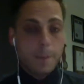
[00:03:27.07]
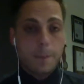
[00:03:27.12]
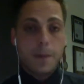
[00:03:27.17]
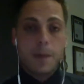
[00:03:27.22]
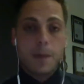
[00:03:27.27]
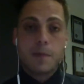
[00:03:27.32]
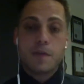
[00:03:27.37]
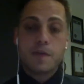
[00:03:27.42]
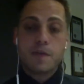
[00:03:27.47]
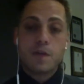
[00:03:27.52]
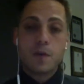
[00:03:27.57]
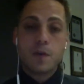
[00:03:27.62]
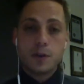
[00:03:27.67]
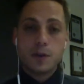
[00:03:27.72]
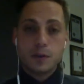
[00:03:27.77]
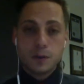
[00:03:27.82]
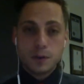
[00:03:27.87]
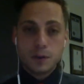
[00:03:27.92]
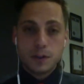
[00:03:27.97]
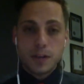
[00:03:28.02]
But before you
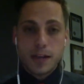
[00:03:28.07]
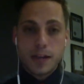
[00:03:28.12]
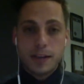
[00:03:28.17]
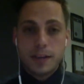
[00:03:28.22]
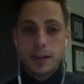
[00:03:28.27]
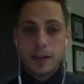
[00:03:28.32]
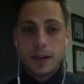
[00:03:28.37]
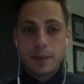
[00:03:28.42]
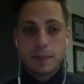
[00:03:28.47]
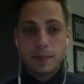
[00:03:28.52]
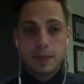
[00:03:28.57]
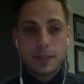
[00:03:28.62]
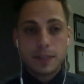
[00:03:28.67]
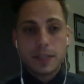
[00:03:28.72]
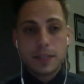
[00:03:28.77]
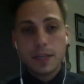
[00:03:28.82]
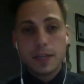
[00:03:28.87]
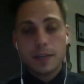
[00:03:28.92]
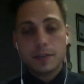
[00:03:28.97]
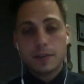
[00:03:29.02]
do that, can I
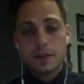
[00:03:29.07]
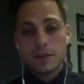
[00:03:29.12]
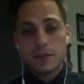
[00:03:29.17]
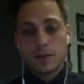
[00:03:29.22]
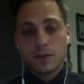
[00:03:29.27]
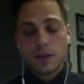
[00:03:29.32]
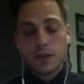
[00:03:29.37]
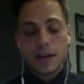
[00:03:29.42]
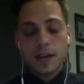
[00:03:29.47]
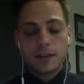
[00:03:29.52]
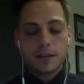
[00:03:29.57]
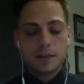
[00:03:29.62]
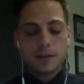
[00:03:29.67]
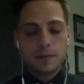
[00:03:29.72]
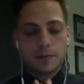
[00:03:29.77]
please stress